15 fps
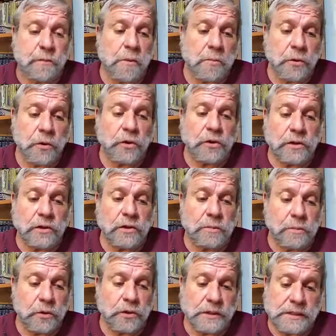write this for memorial
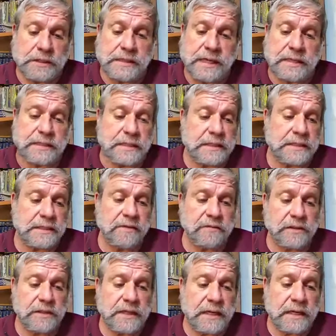in the book. This is
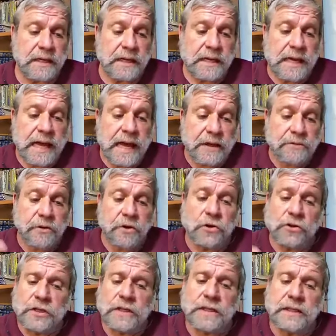Exodus 17. And
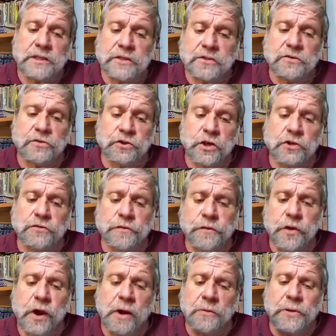rehearse it in the ears of
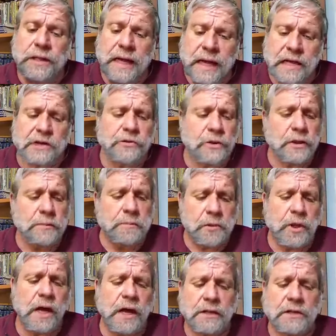Joshua, for I will
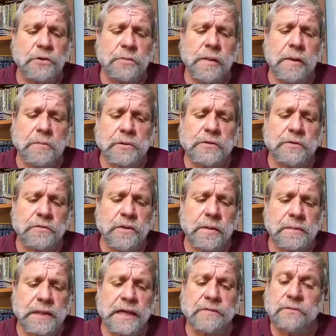utterly blot out the remembrance
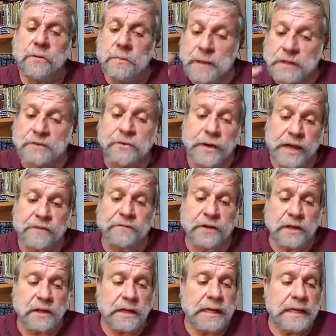of Amalek from under
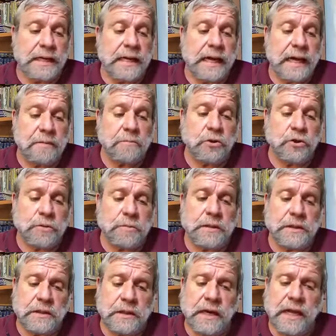heaven. And
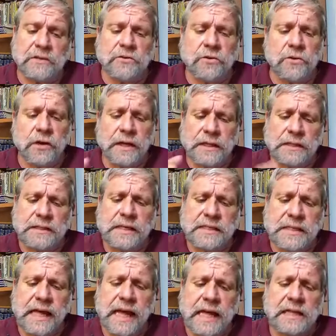Moshe built an altar, and he
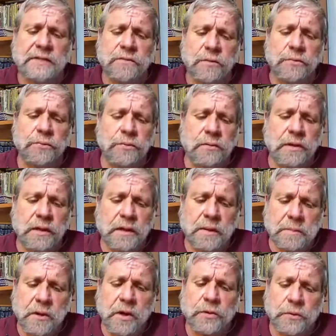says, The hand of,
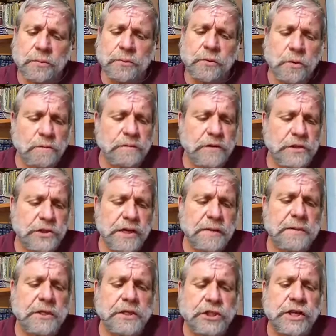upon the throne of
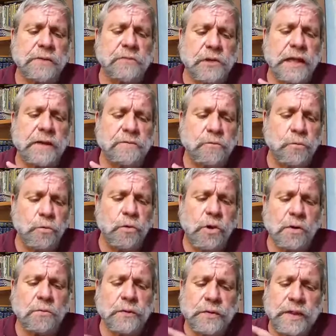Hashem, Hashem will have
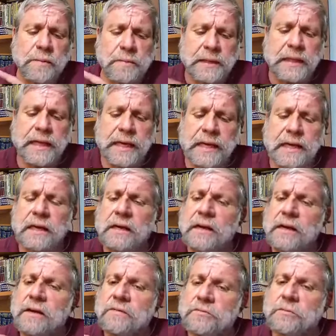war with
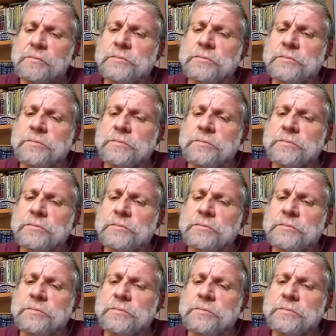Amalek